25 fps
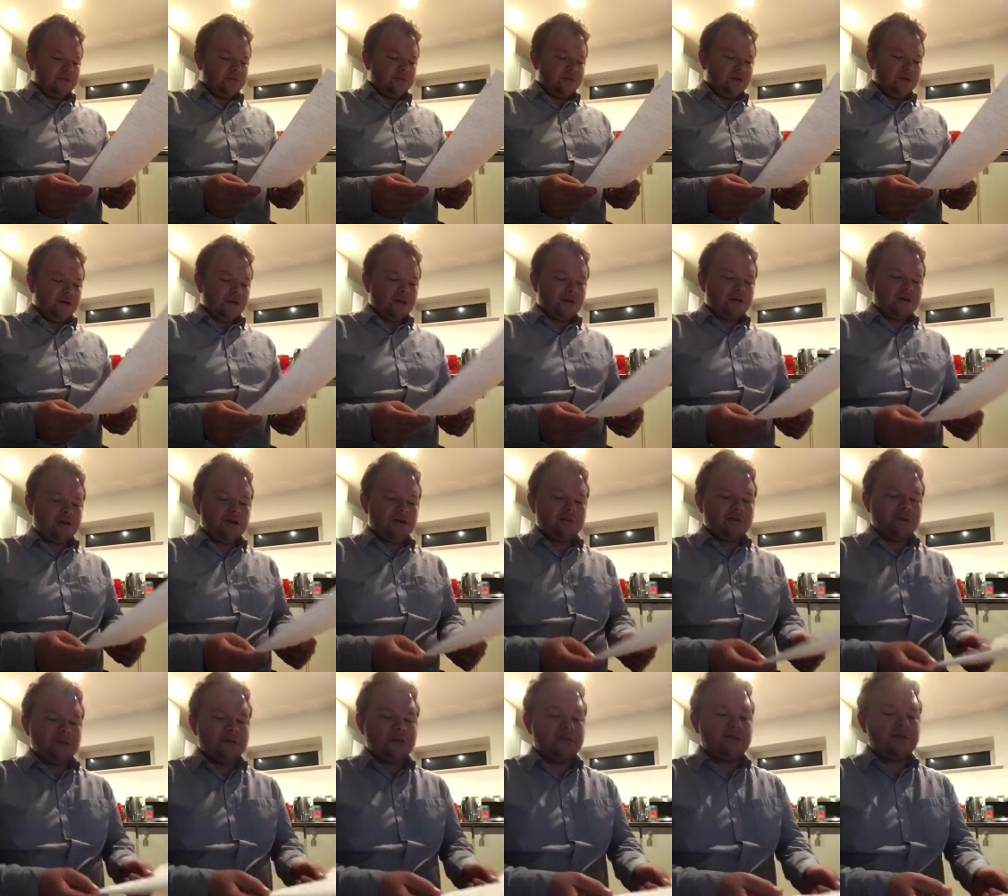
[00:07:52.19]
Put in the
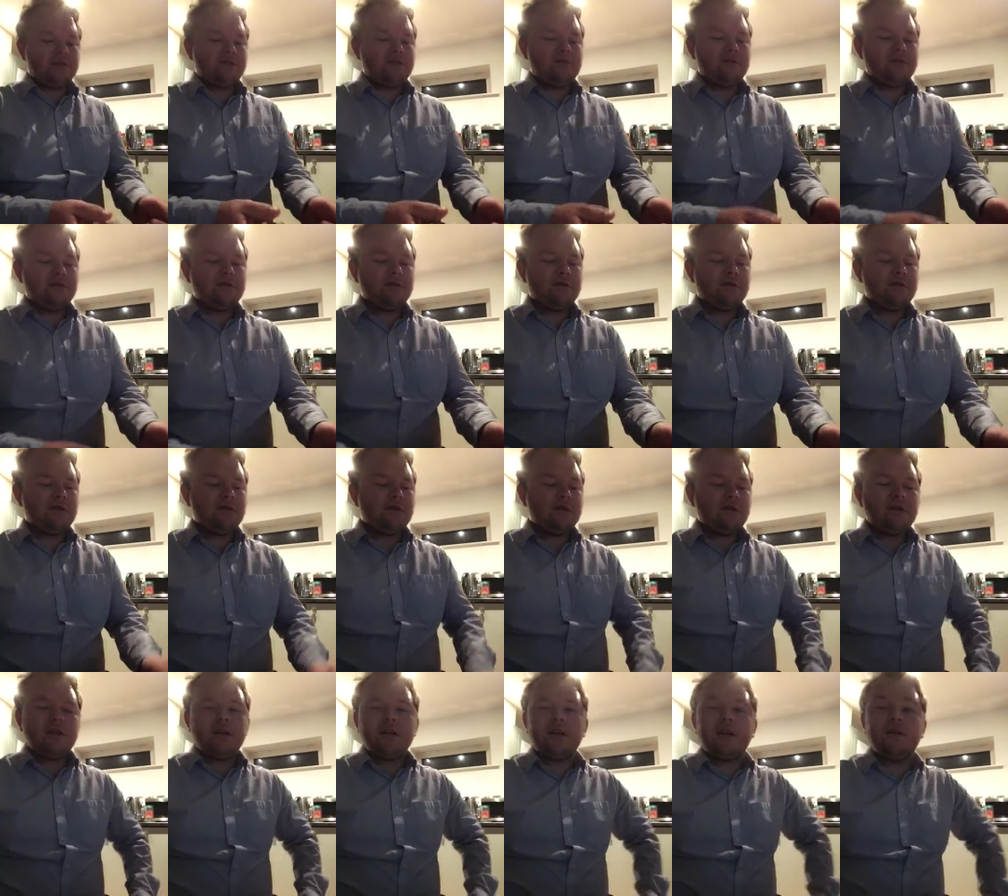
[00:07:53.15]
comments
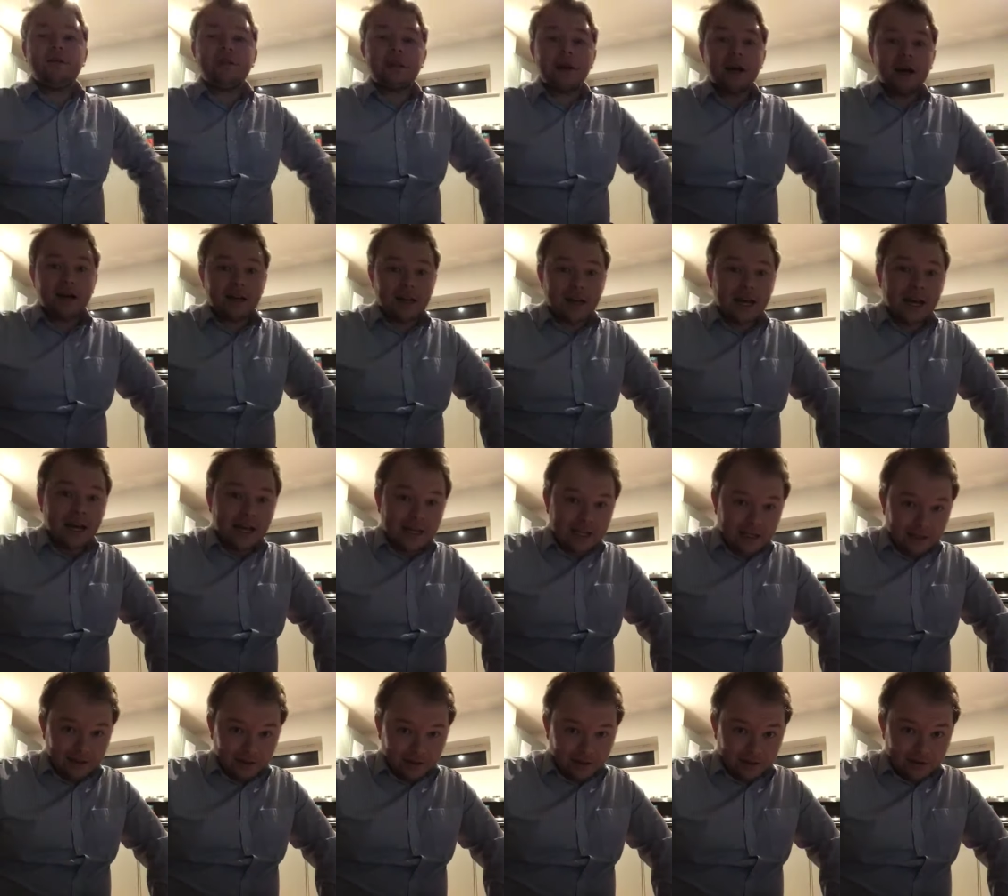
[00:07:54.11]
if you had
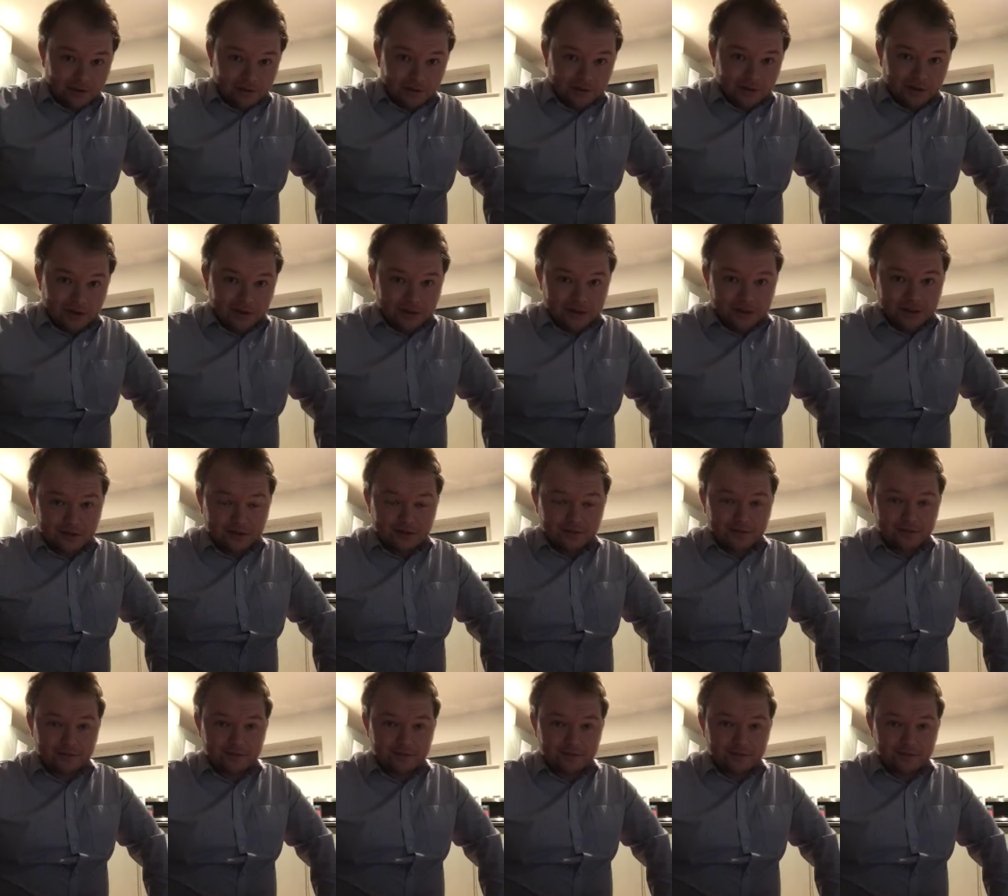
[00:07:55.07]
any luck with this.